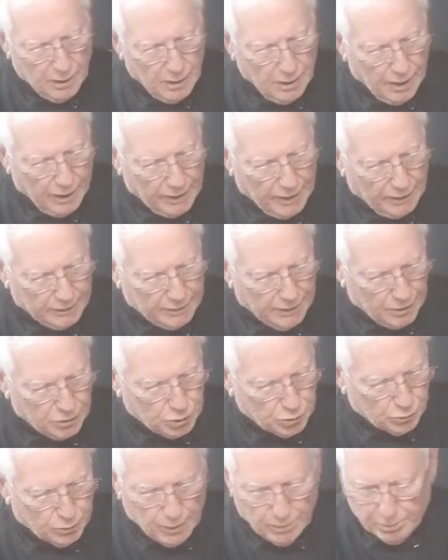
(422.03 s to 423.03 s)
I got that
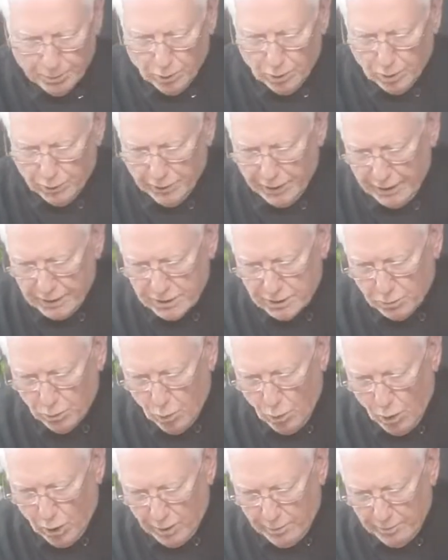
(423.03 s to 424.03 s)
shrimp all nice and
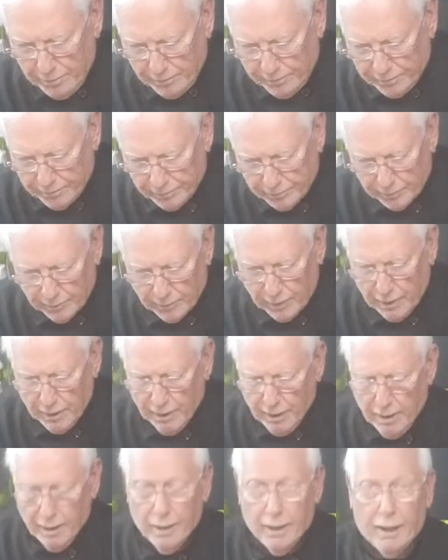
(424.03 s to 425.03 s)
warm.
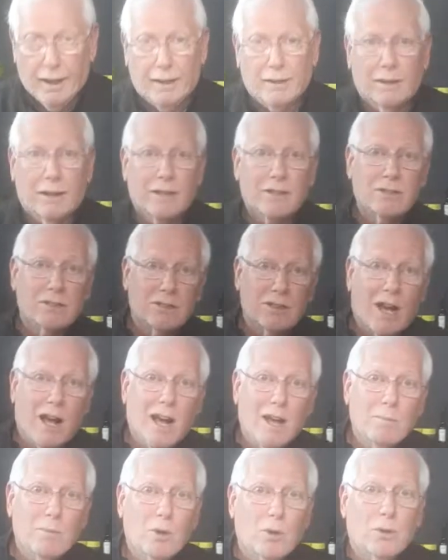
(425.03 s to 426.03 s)
And guess
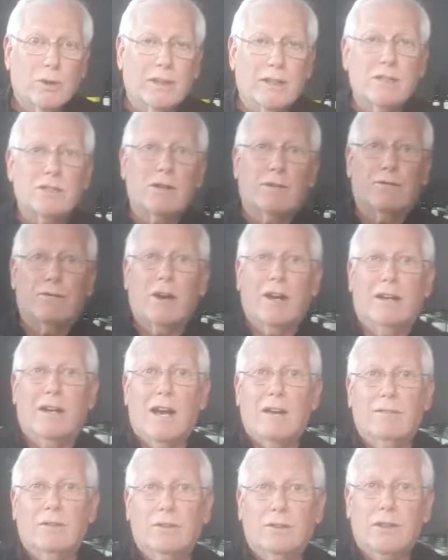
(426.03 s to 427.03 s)
this is a Fra
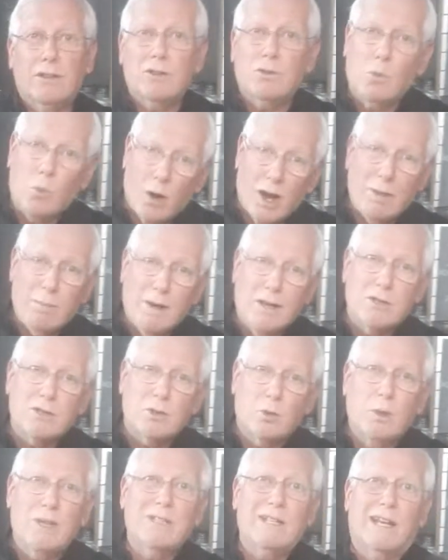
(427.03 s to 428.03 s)
Diavolo dish. Why am I
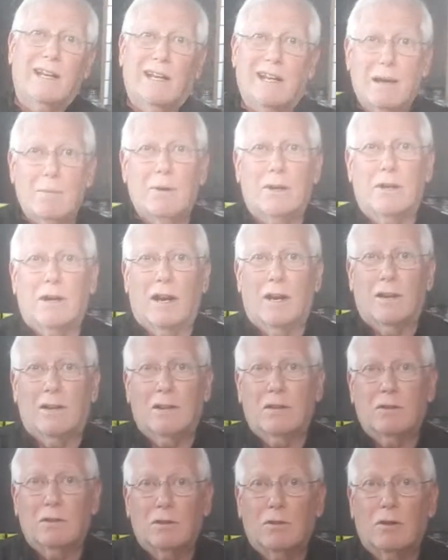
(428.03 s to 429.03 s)
squeezing lemon on
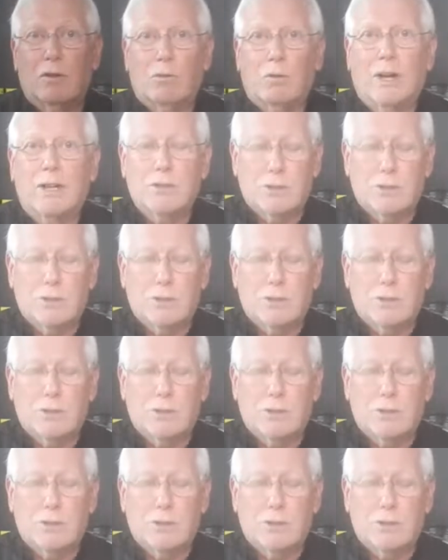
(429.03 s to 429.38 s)
a red